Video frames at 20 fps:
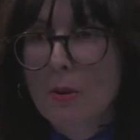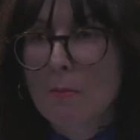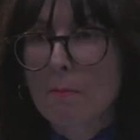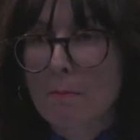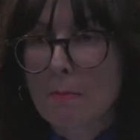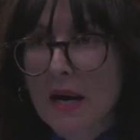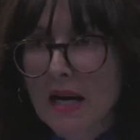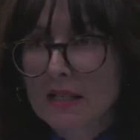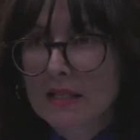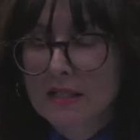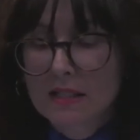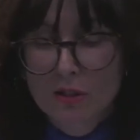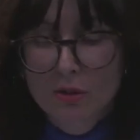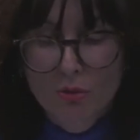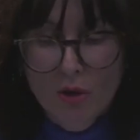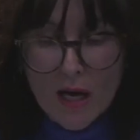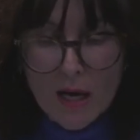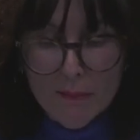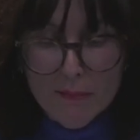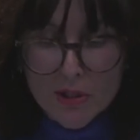mud to
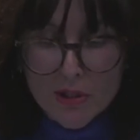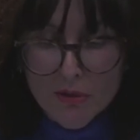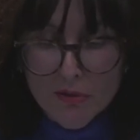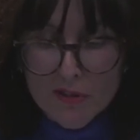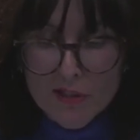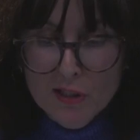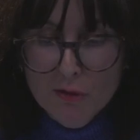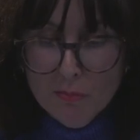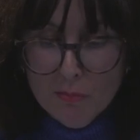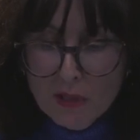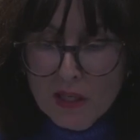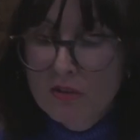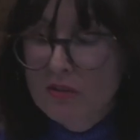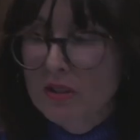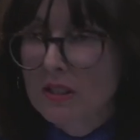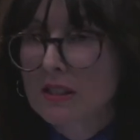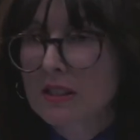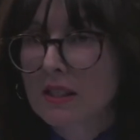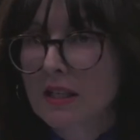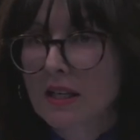absolute
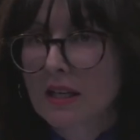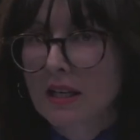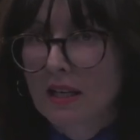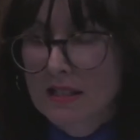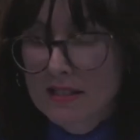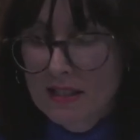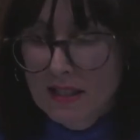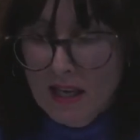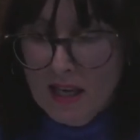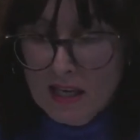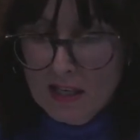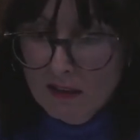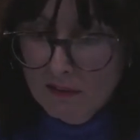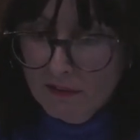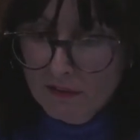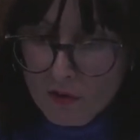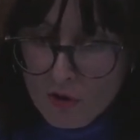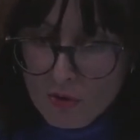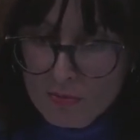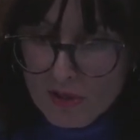spirit, as Hegel
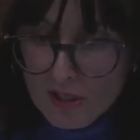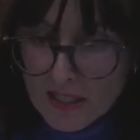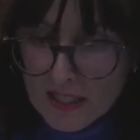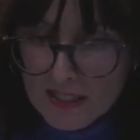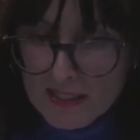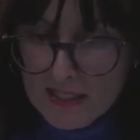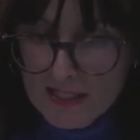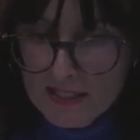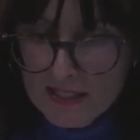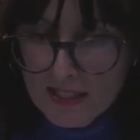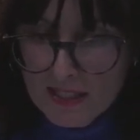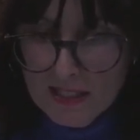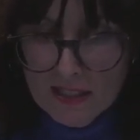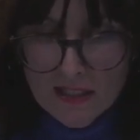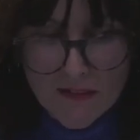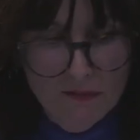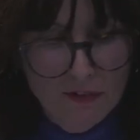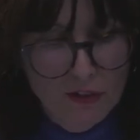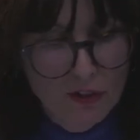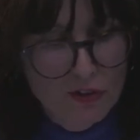formulates it
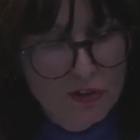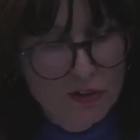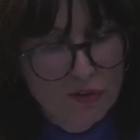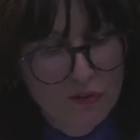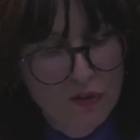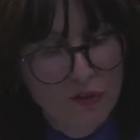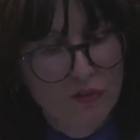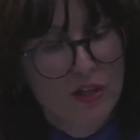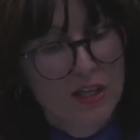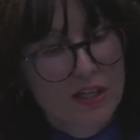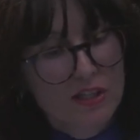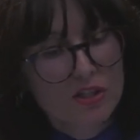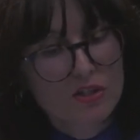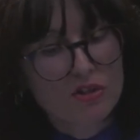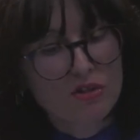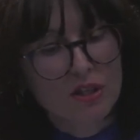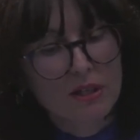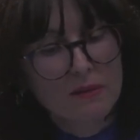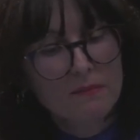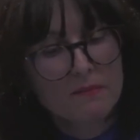in Philosophy of
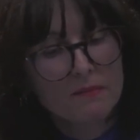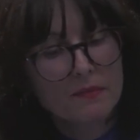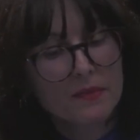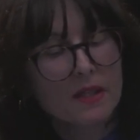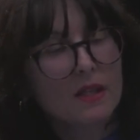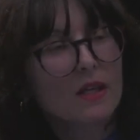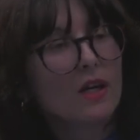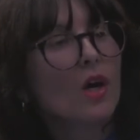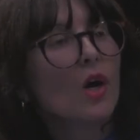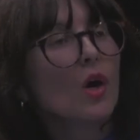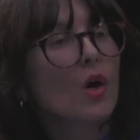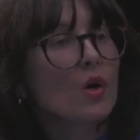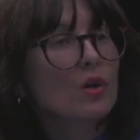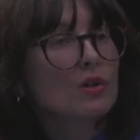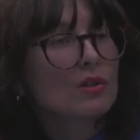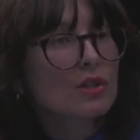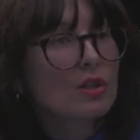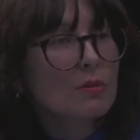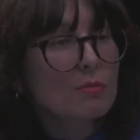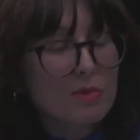History,
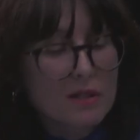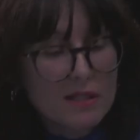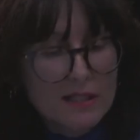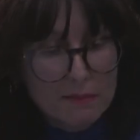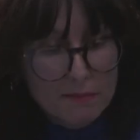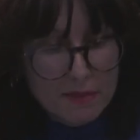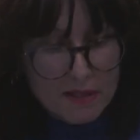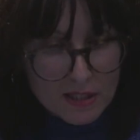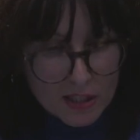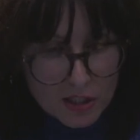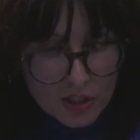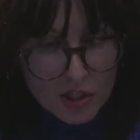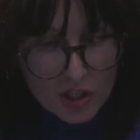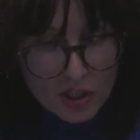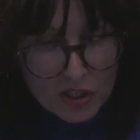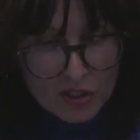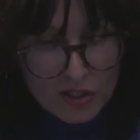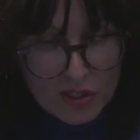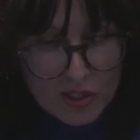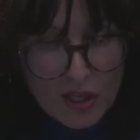also
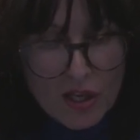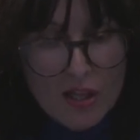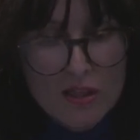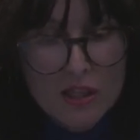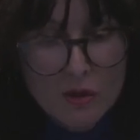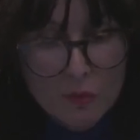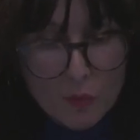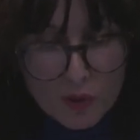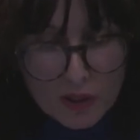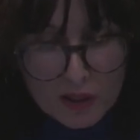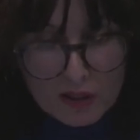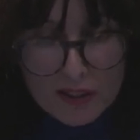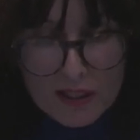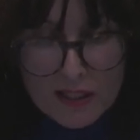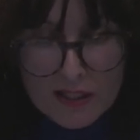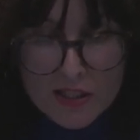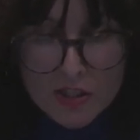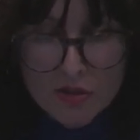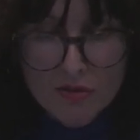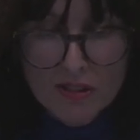presuppositions the world
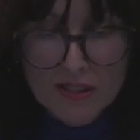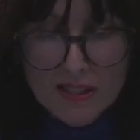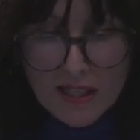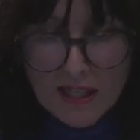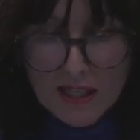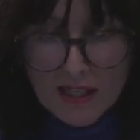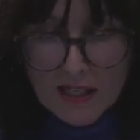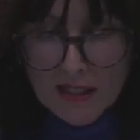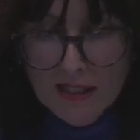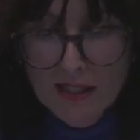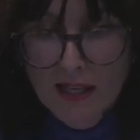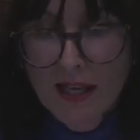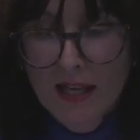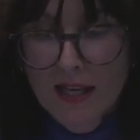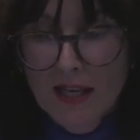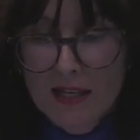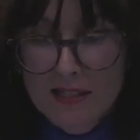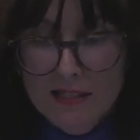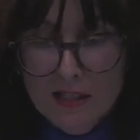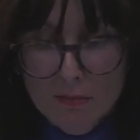history taken
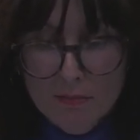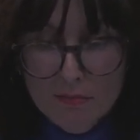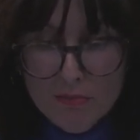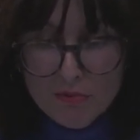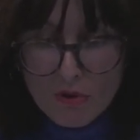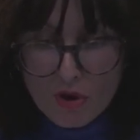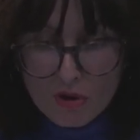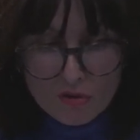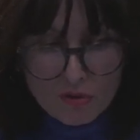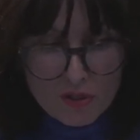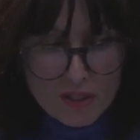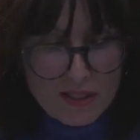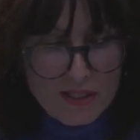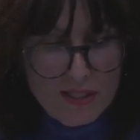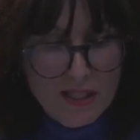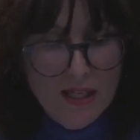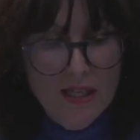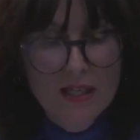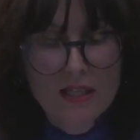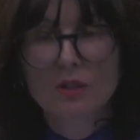as a
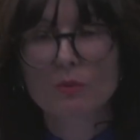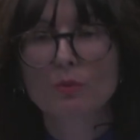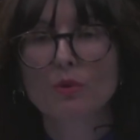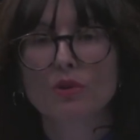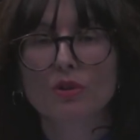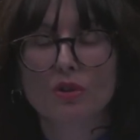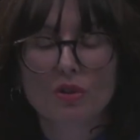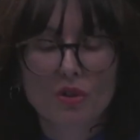progress toward a